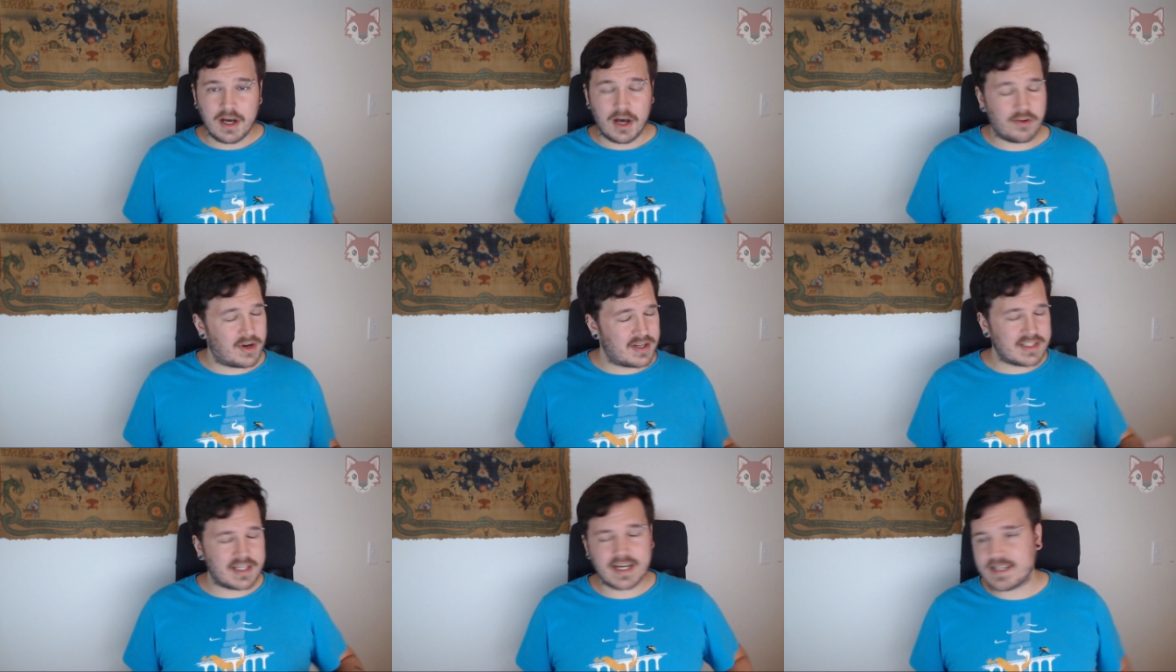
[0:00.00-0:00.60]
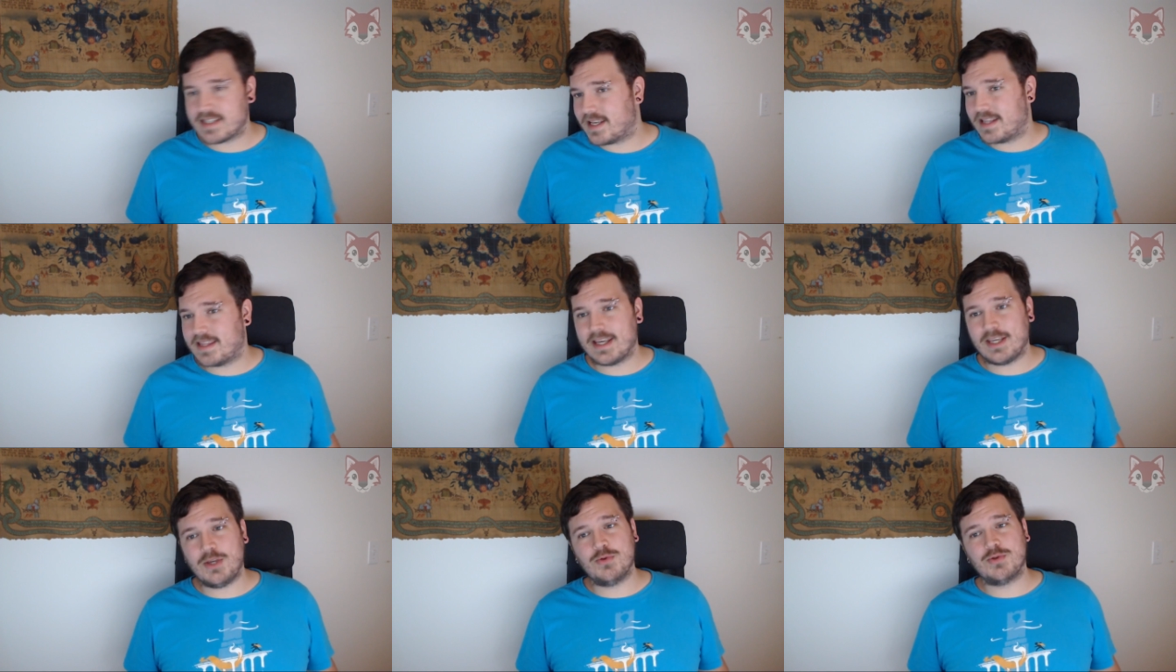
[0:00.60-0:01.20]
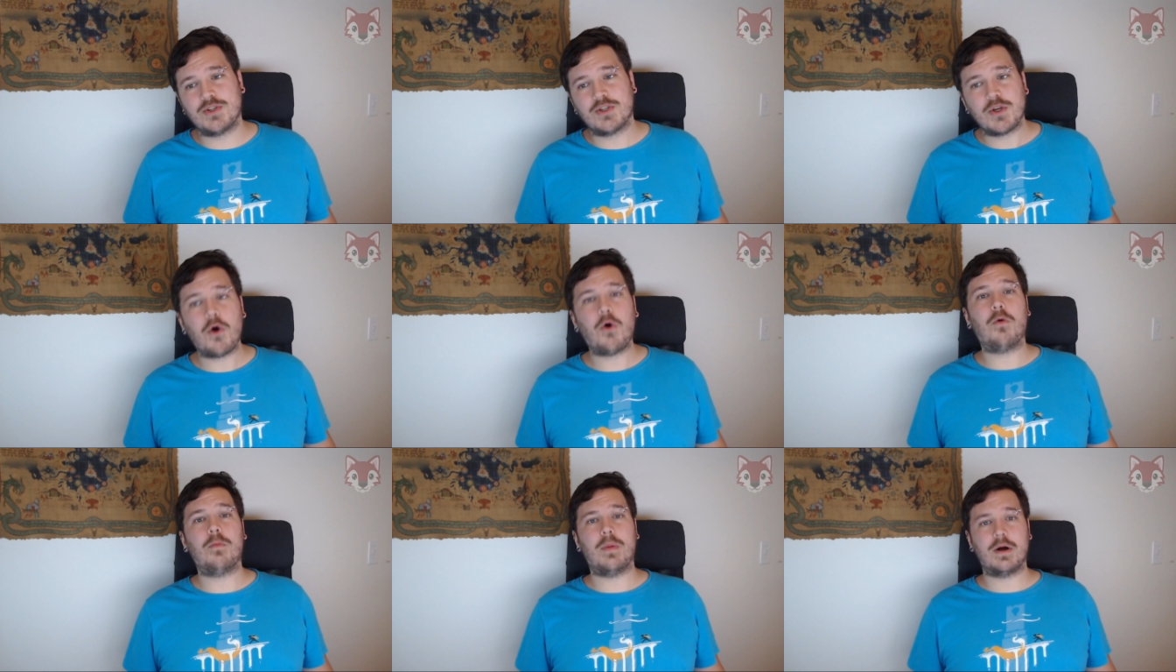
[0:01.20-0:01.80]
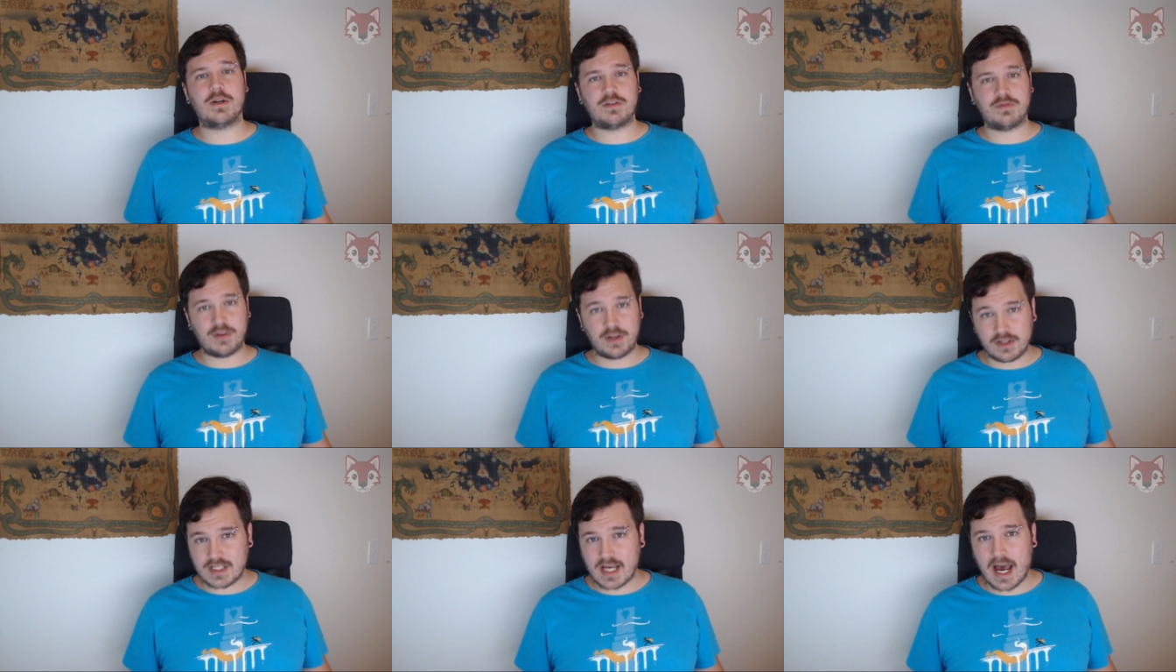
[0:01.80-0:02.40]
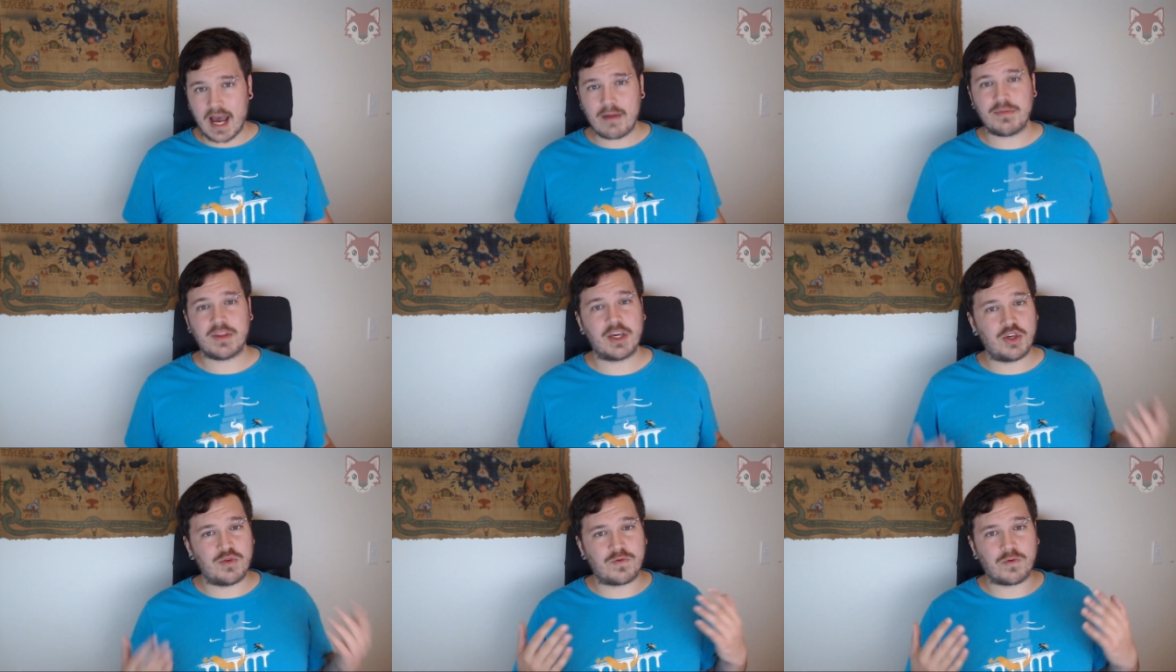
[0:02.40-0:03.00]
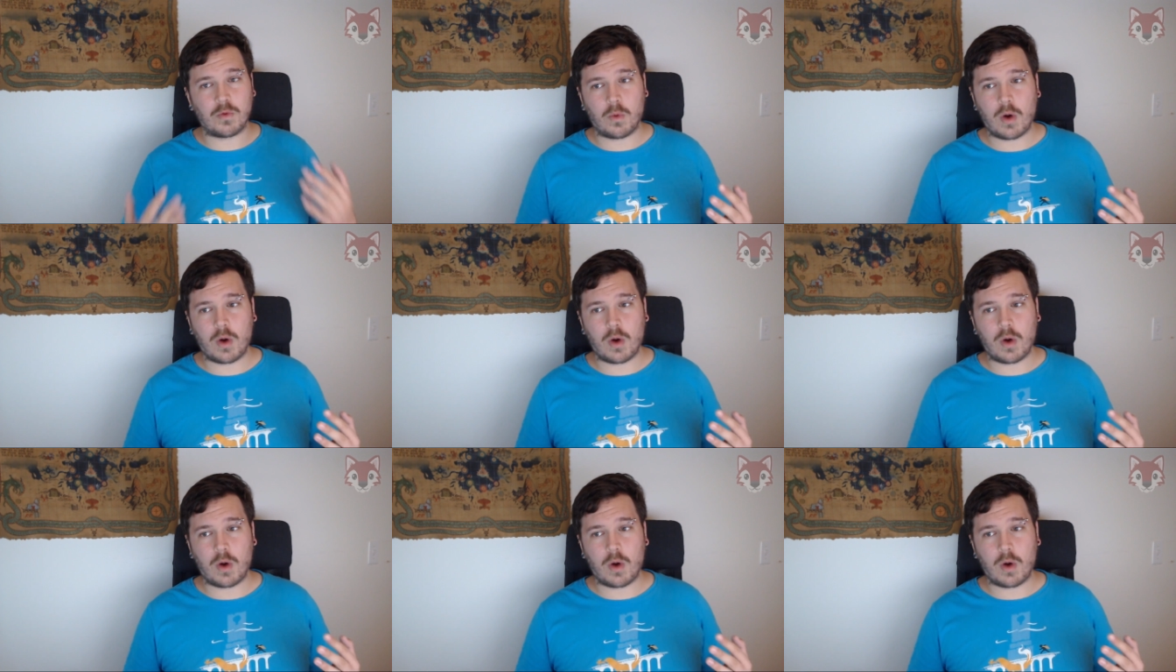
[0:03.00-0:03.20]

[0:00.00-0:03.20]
Otherwise, like I said, thank you so much for your time. Thank you for